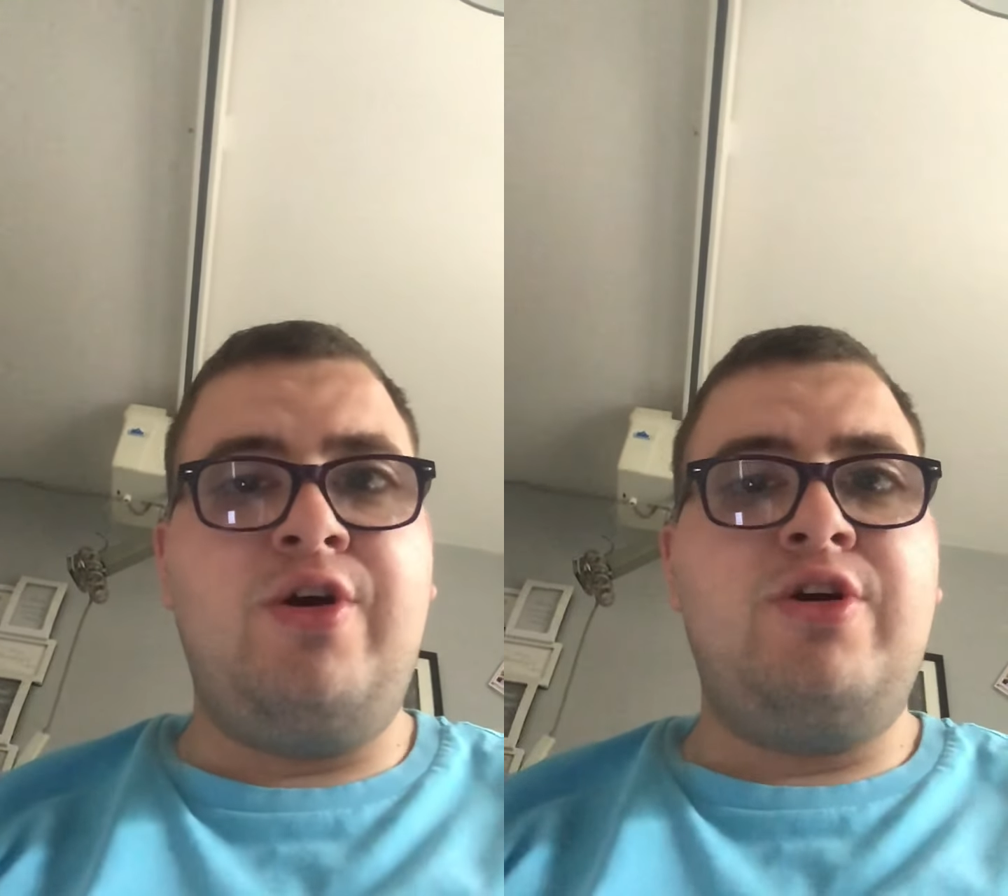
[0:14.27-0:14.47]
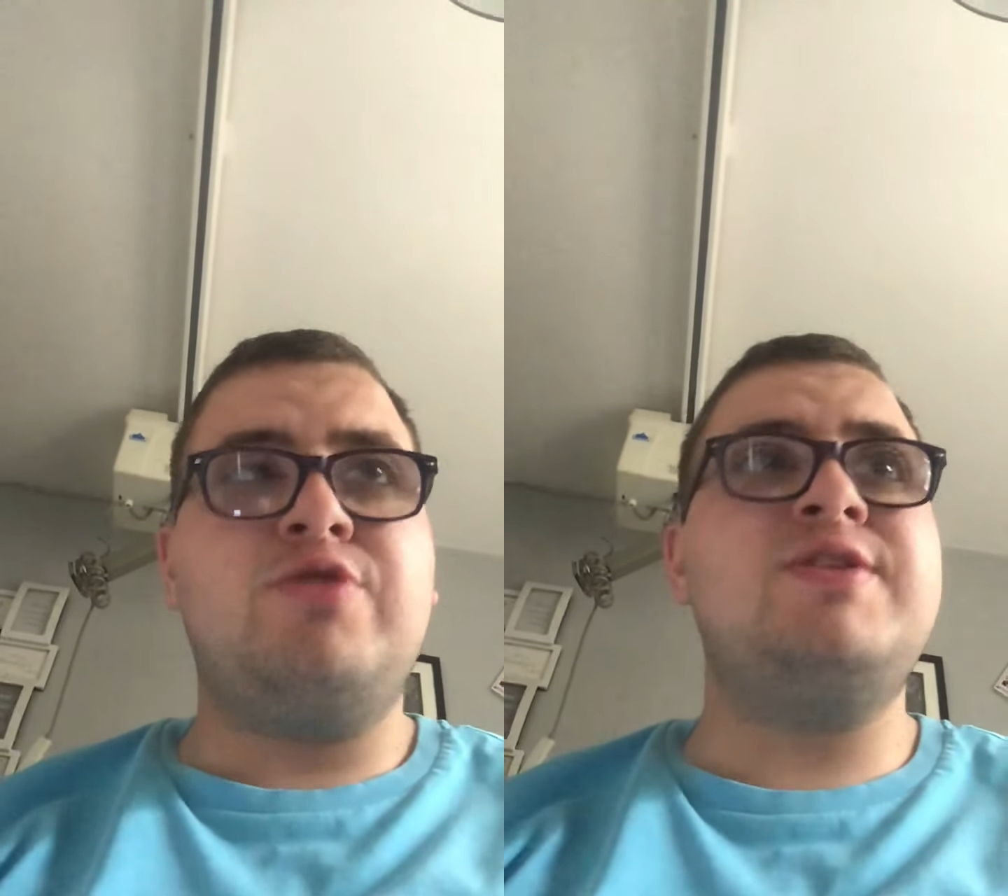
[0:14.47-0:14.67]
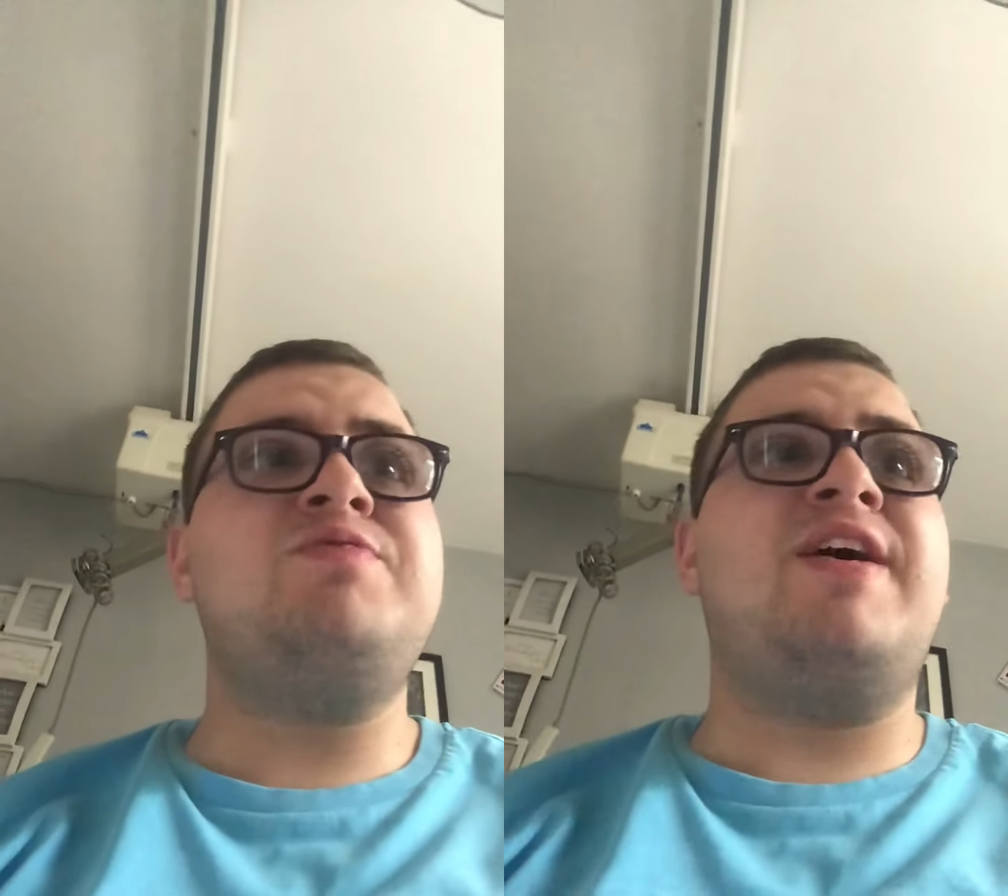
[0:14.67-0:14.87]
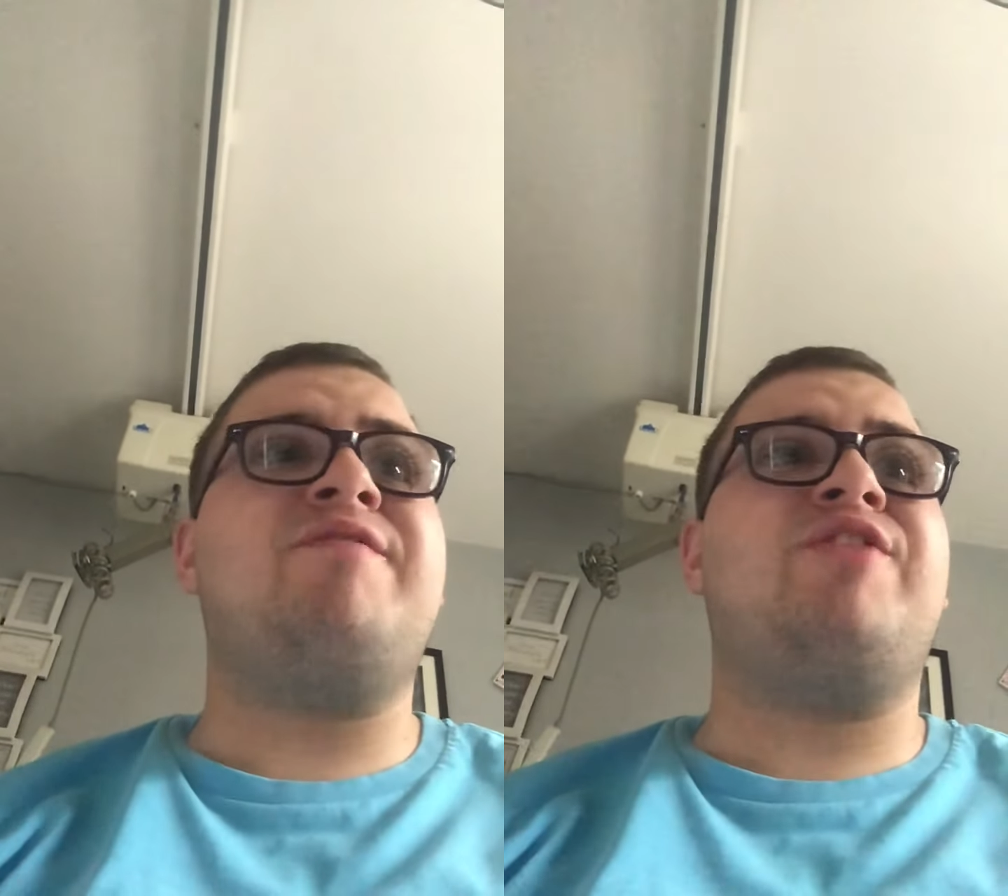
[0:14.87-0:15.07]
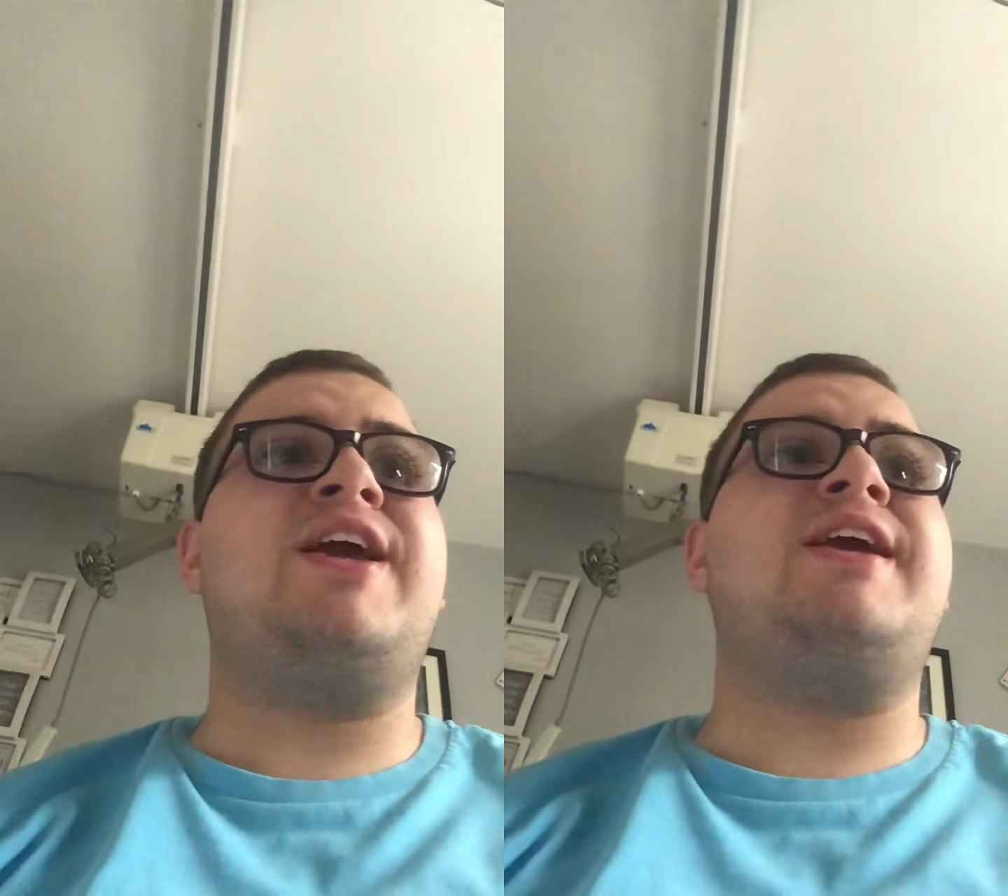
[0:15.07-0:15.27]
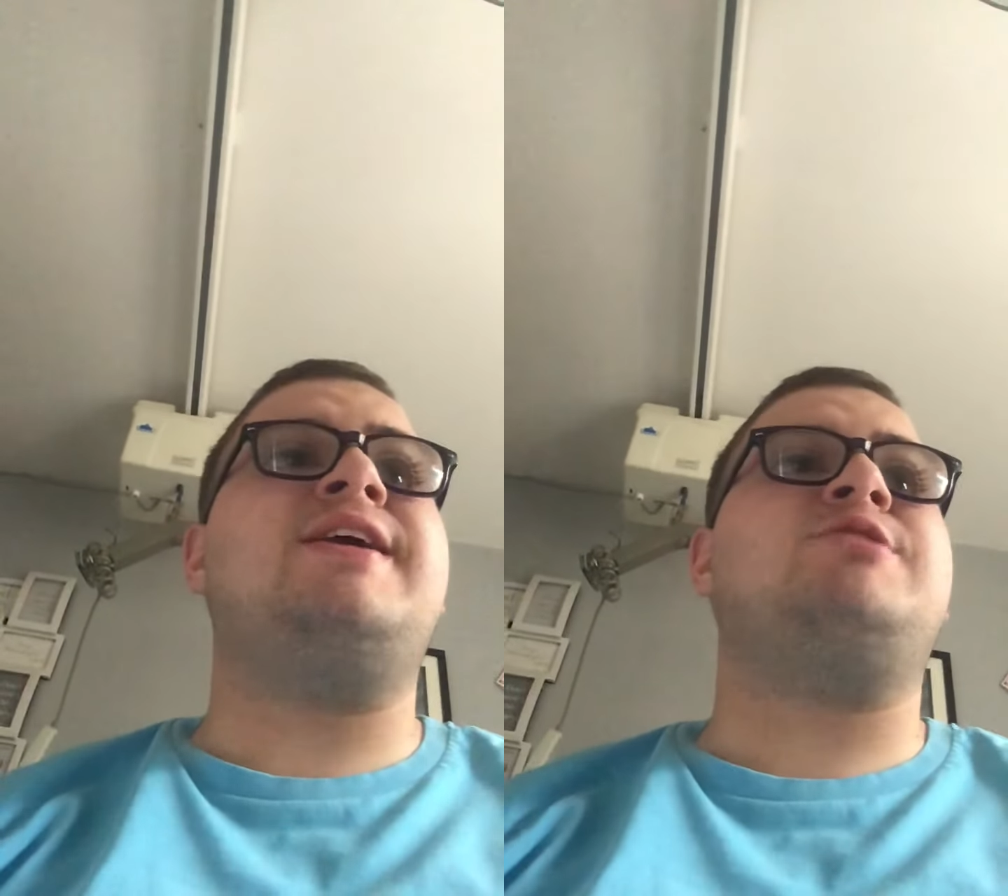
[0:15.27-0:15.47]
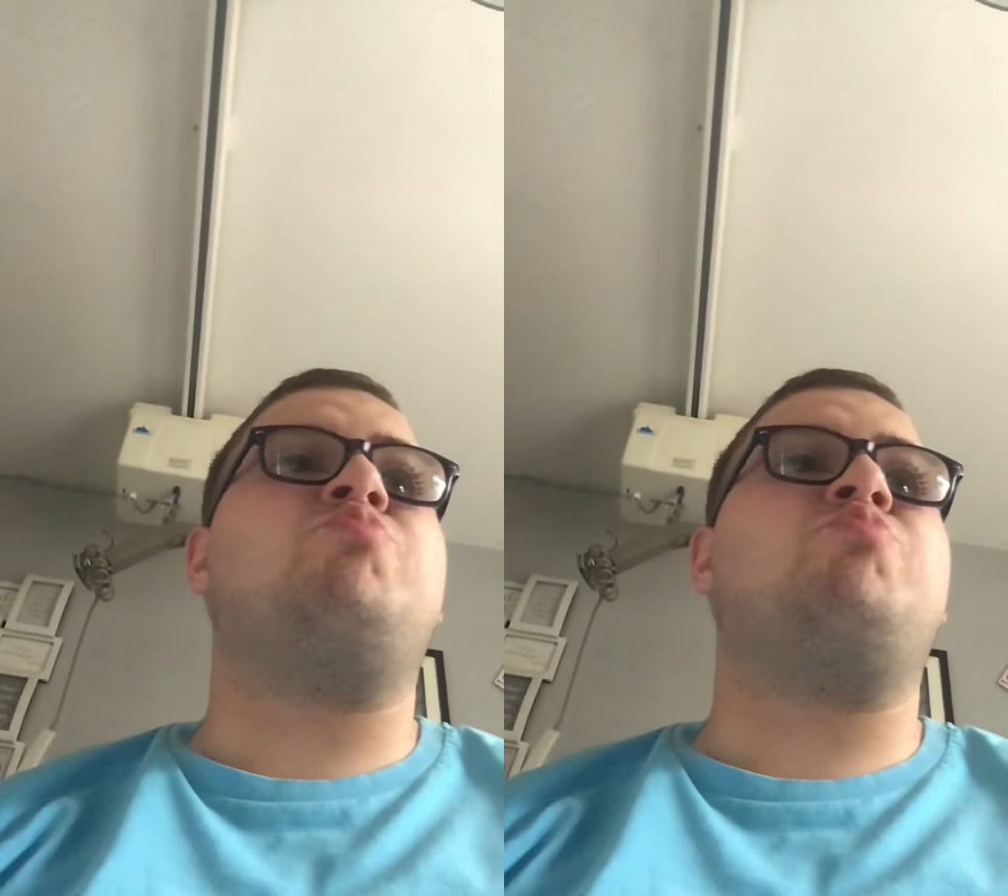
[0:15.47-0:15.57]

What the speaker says: Chris Van Vliet is